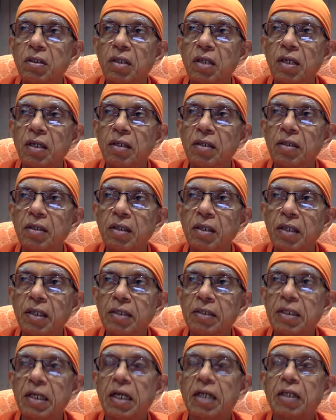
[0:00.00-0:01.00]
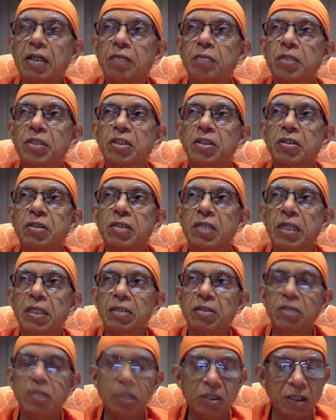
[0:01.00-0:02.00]
and attracted by the
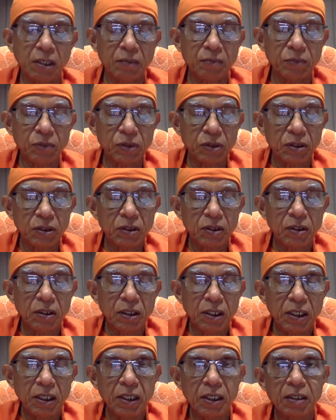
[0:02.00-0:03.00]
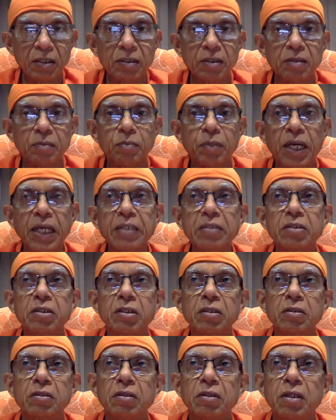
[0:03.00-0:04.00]
taste, it comes, it bites
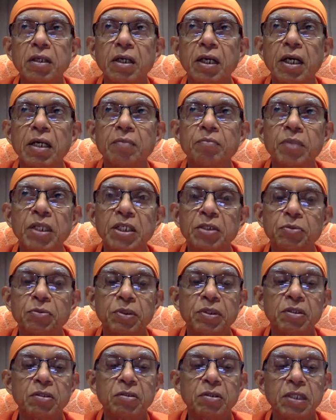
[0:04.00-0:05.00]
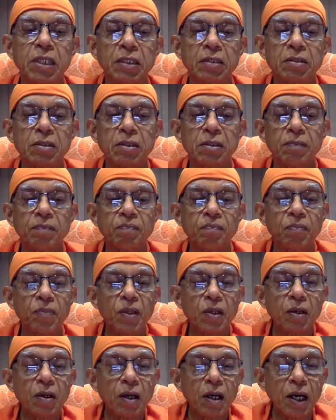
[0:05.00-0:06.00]
it and meets with its death.
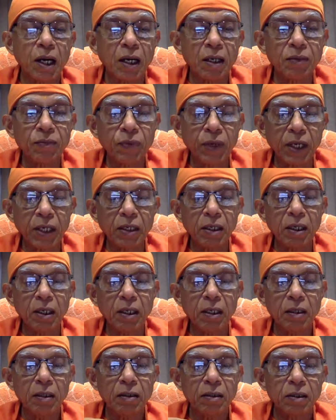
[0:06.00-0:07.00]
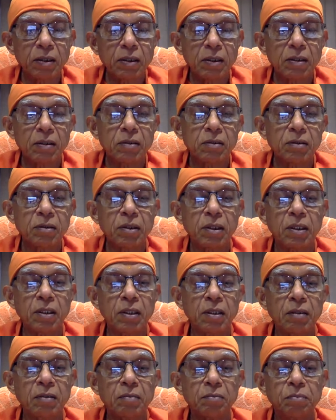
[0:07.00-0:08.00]
And finally,
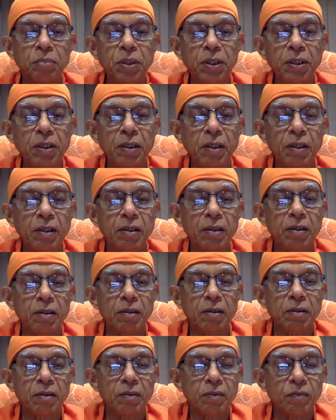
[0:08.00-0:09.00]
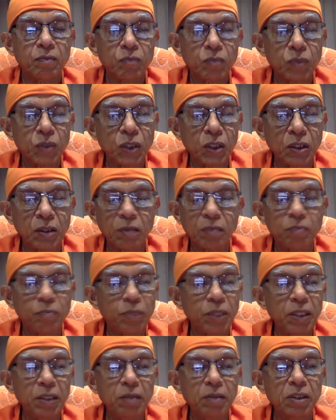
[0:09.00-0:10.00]
the bee
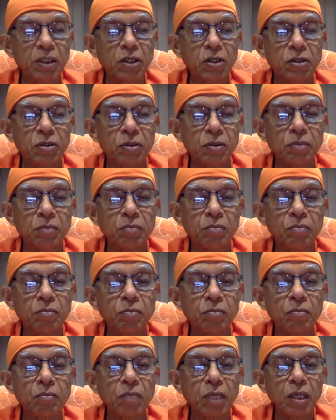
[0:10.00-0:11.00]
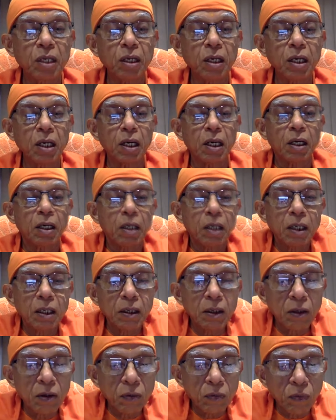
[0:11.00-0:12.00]
that's Bringa,
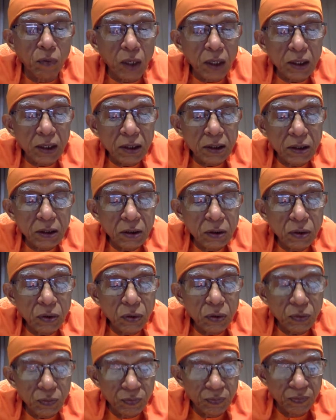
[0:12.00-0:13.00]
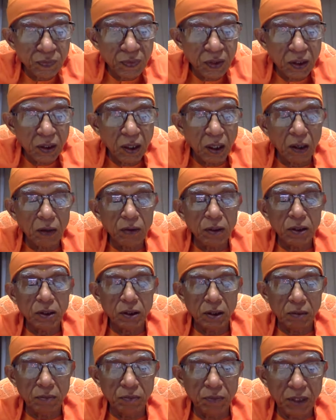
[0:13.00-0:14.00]
what does it do? How does
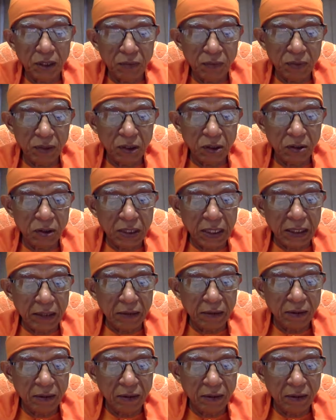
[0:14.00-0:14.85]
it meet with its death?